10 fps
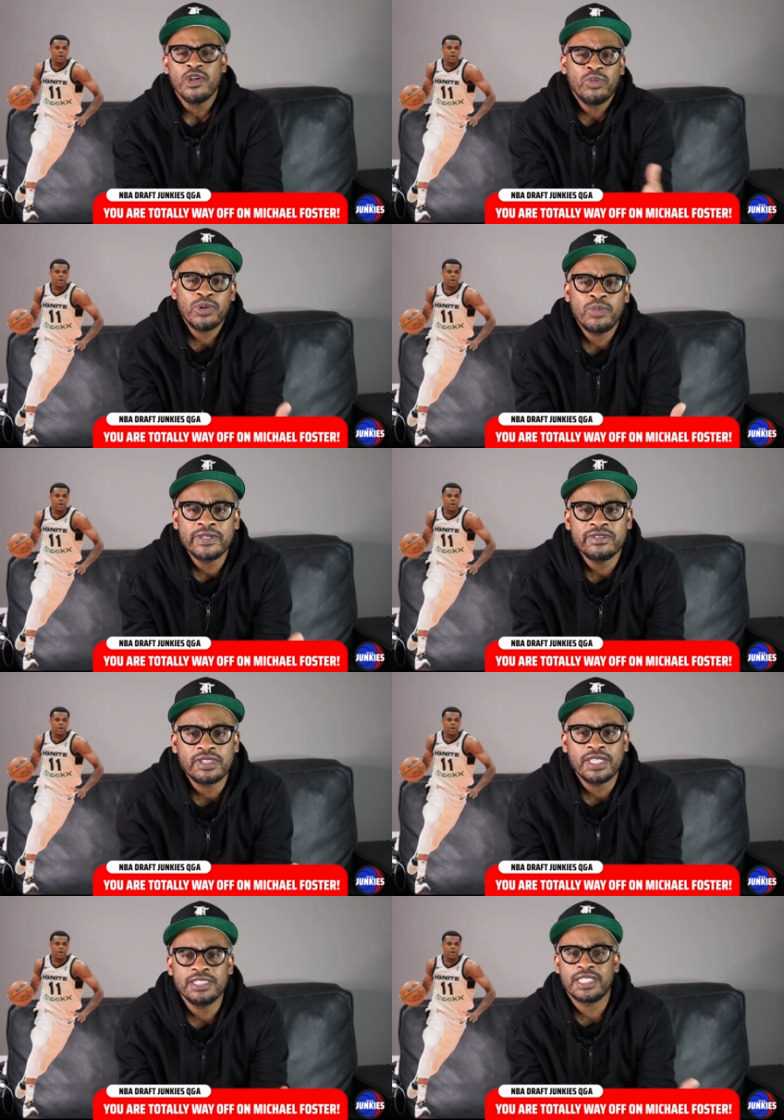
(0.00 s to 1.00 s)
Well, one of the
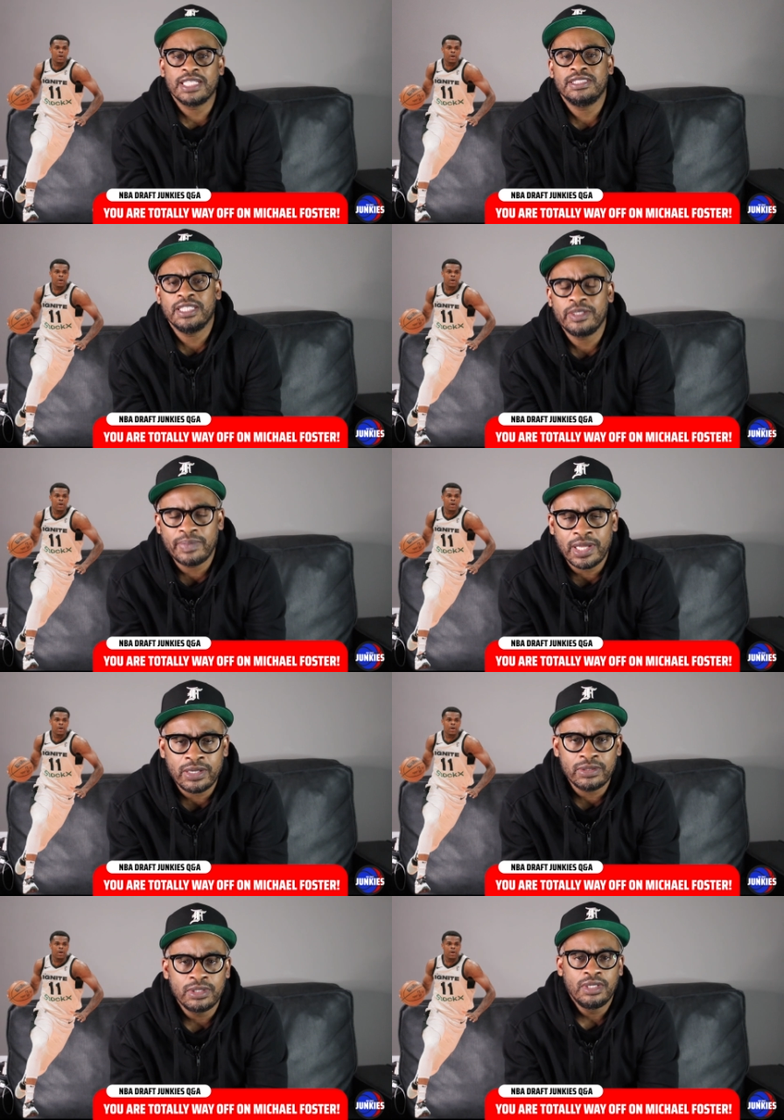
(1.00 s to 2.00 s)
things that I said
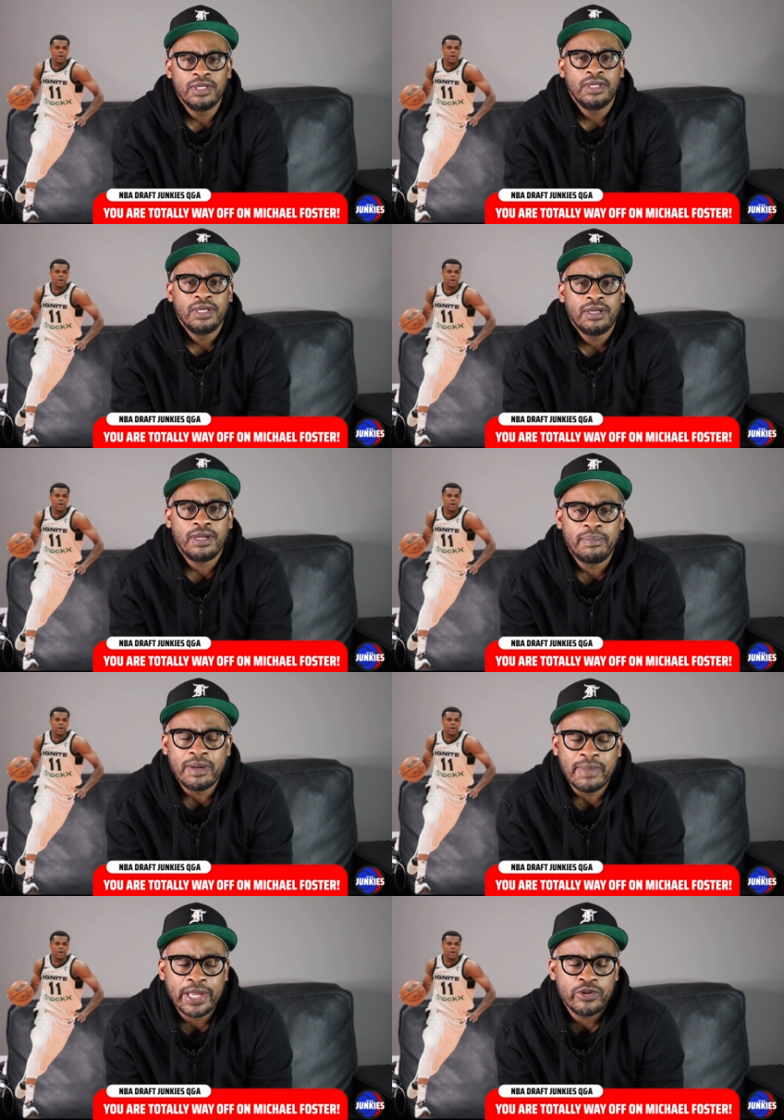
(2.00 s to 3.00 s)
about
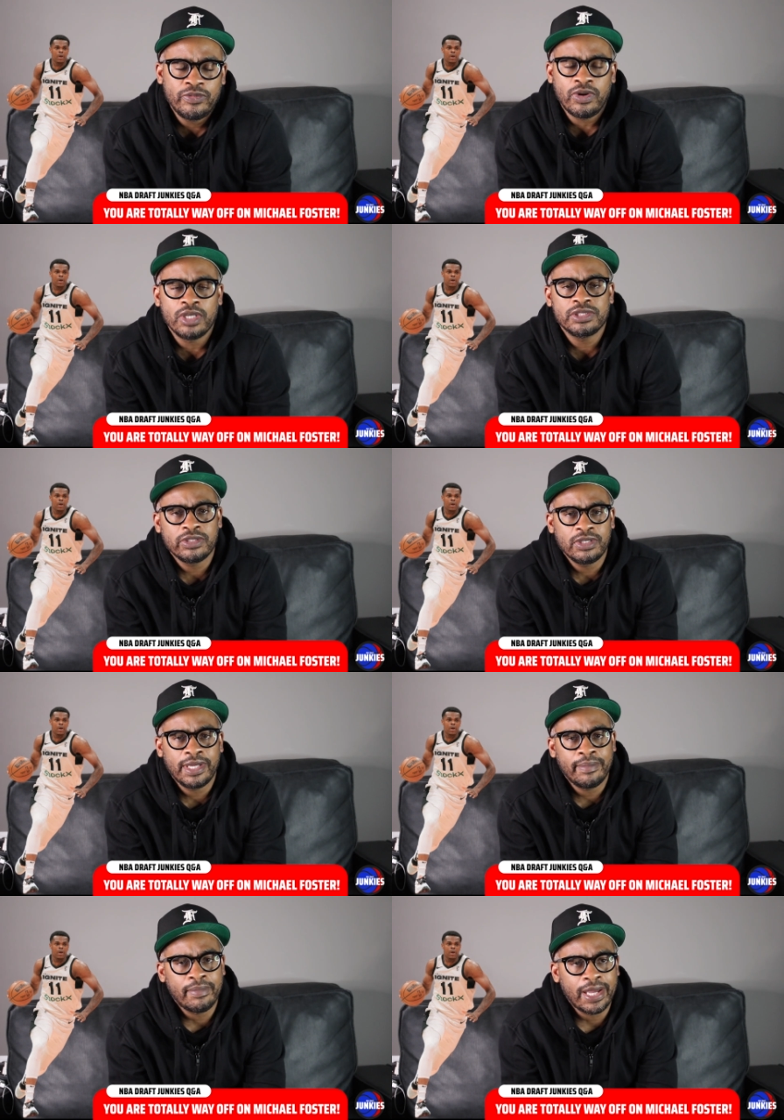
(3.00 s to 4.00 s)
about Michael Foster
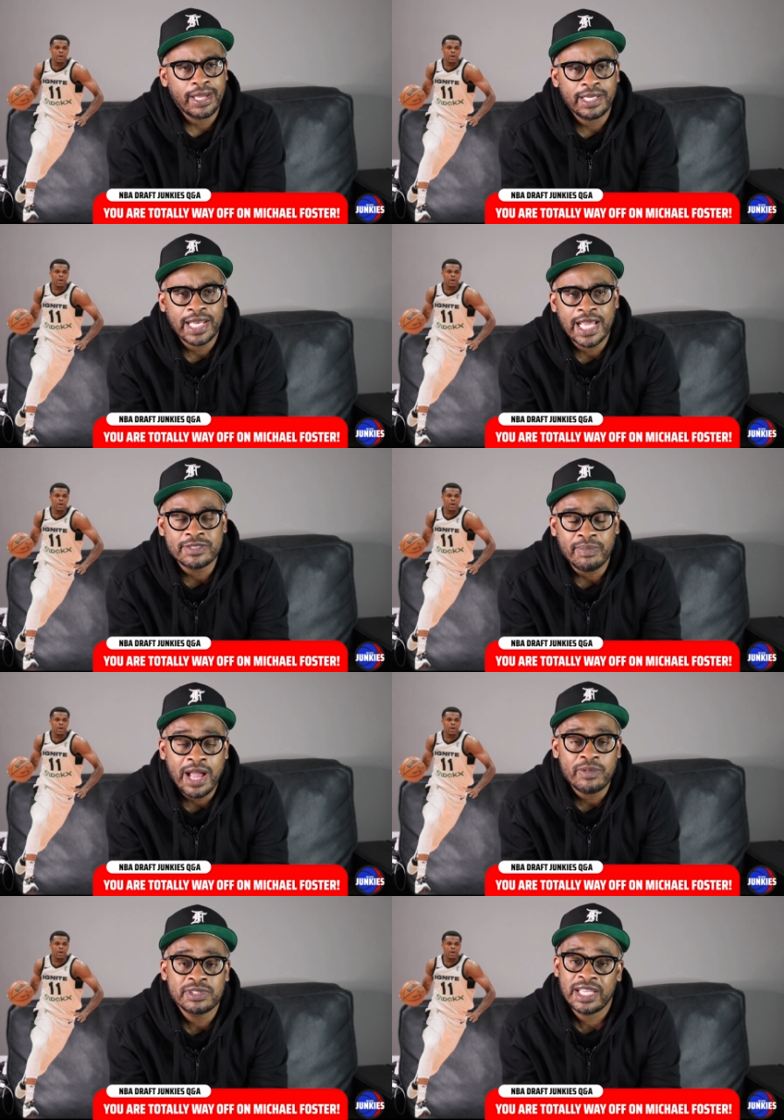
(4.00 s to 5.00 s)
and my last
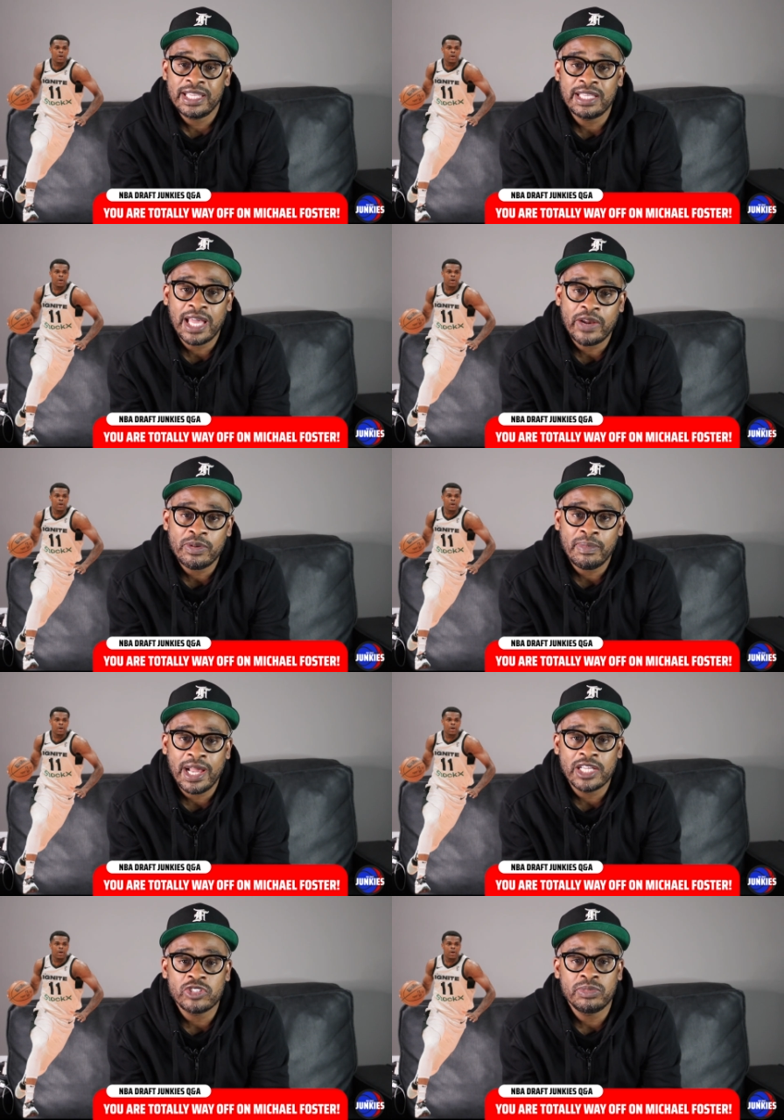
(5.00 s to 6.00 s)
mock was that he kind of reminds